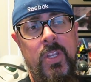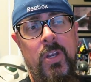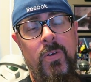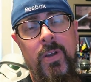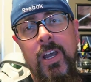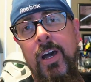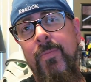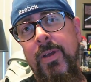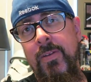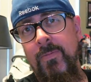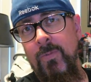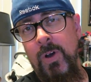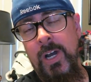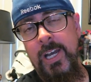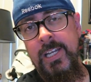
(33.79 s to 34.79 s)
you know, comment
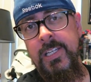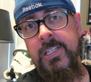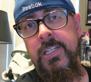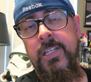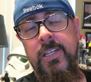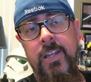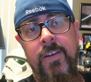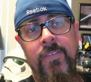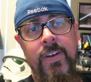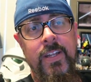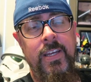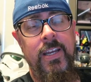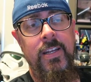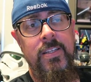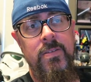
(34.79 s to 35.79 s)
wise and
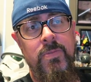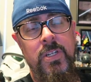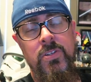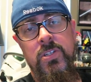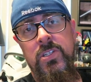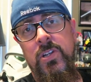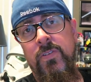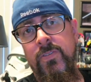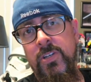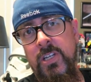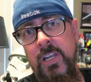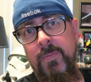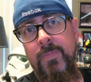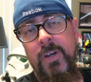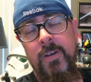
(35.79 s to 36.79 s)
everything. Sometimes it's hard to
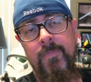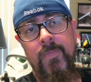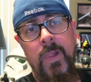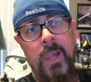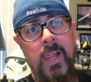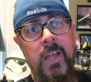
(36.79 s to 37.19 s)
keep up